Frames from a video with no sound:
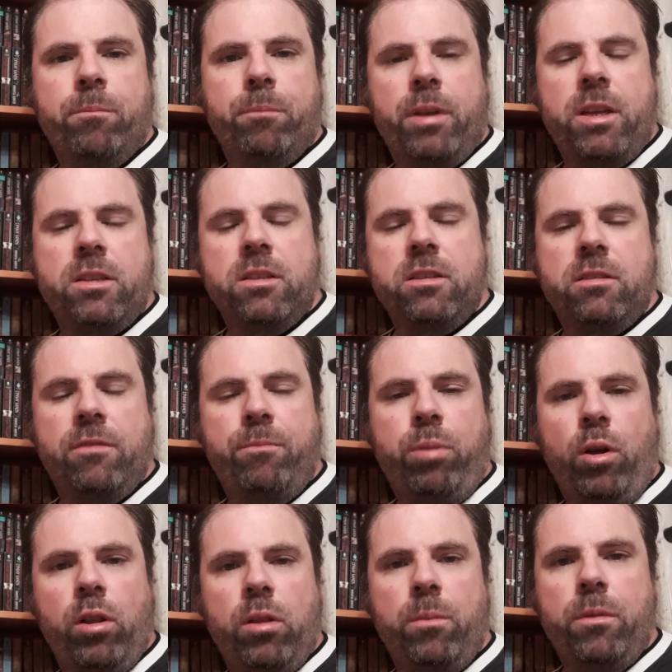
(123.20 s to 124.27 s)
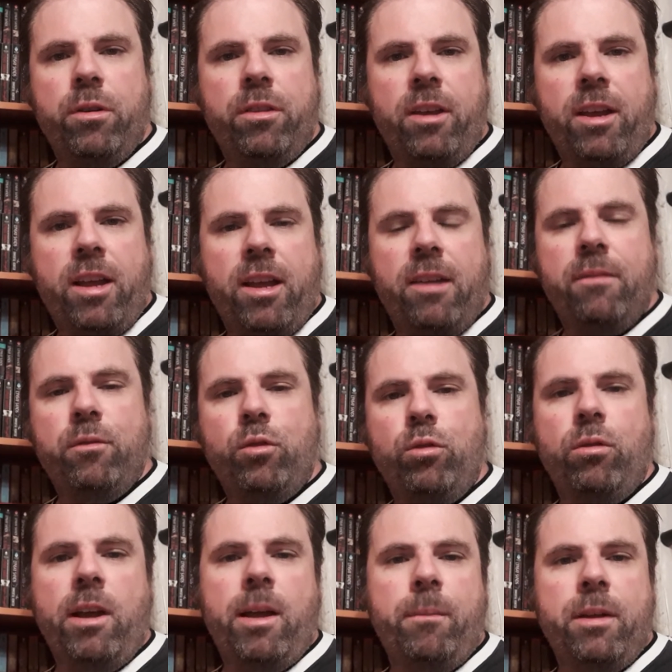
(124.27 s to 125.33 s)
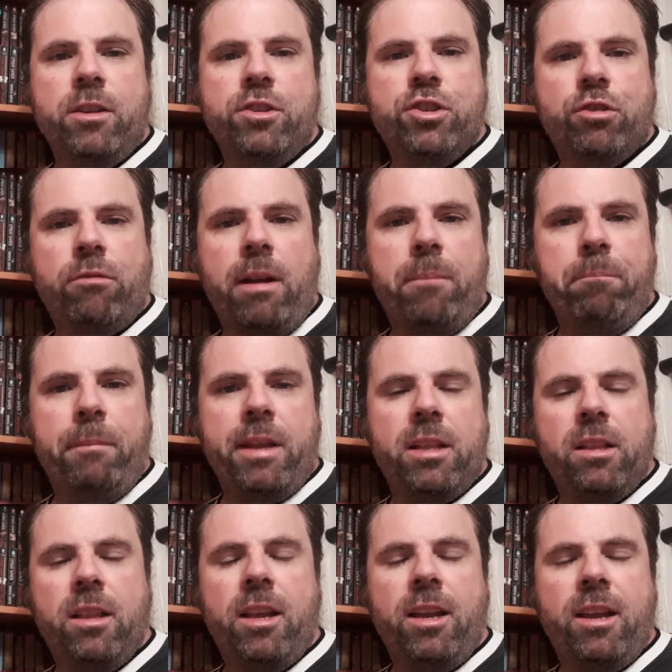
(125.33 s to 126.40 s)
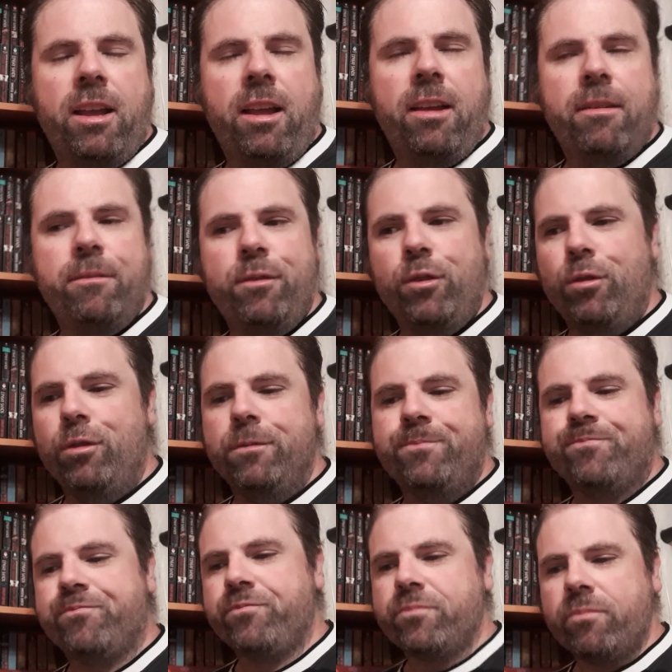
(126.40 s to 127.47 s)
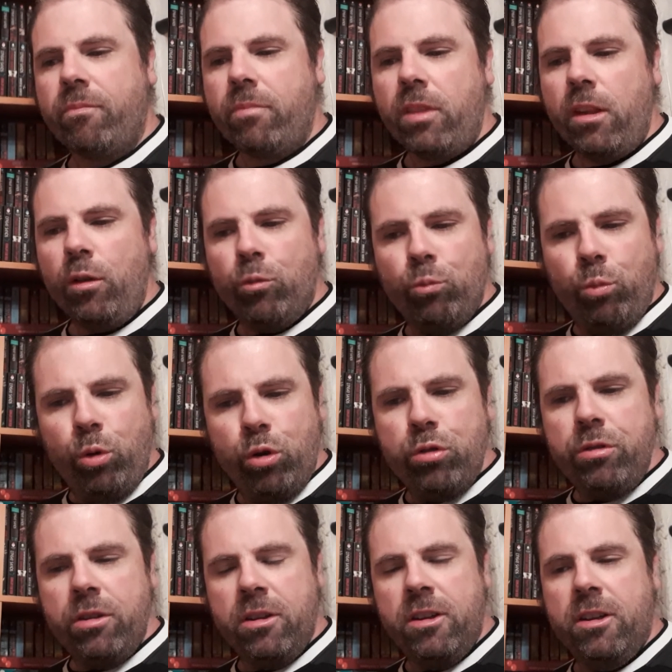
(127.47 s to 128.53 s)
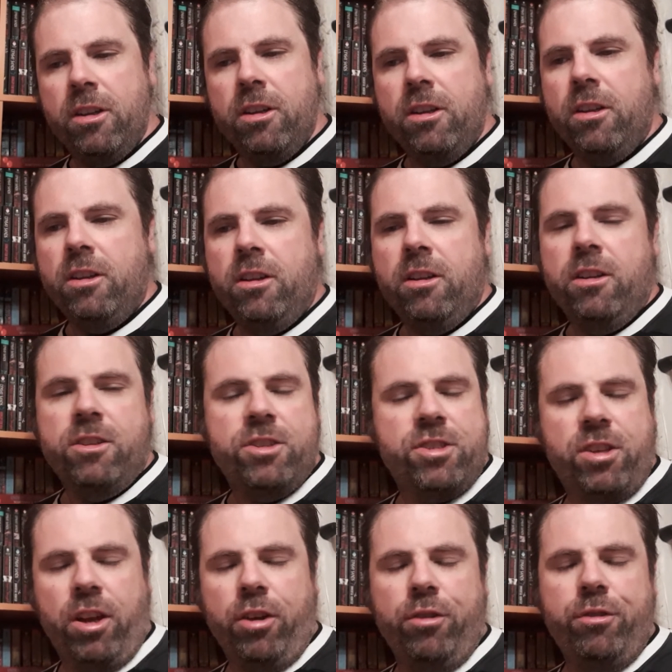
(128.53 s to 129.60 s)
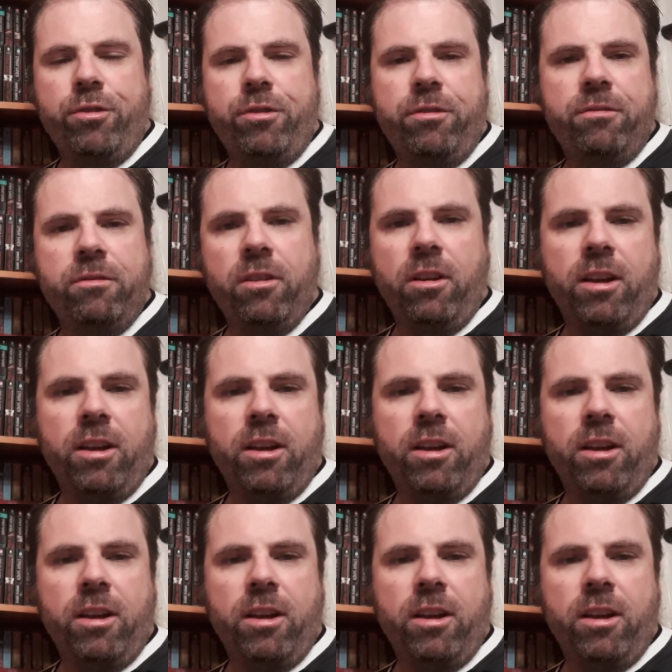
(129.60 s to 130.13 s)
pieces of polymer they have, or how much scrap metal they have, or wood, stone,